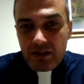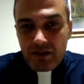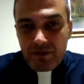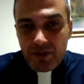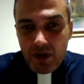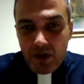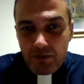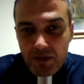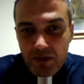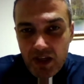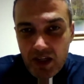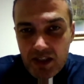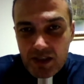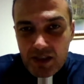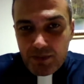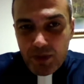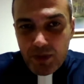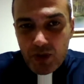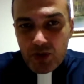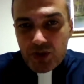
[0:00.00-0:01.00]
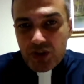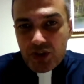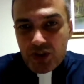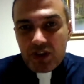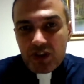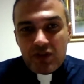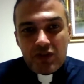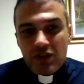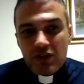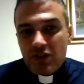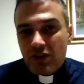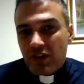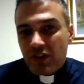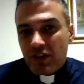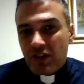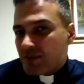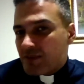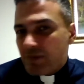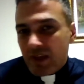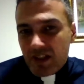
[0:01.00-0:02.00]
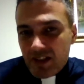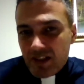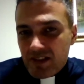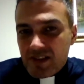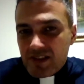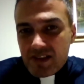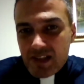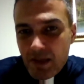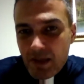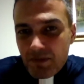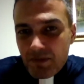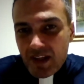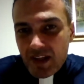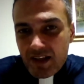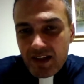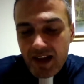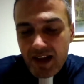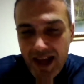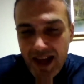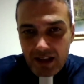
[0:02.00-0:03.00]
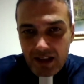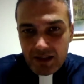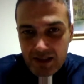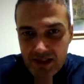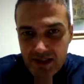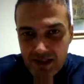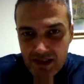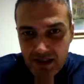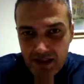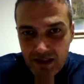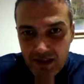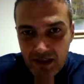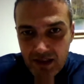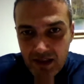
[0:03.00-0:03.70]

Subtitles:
from the explosion, you'll experience something else.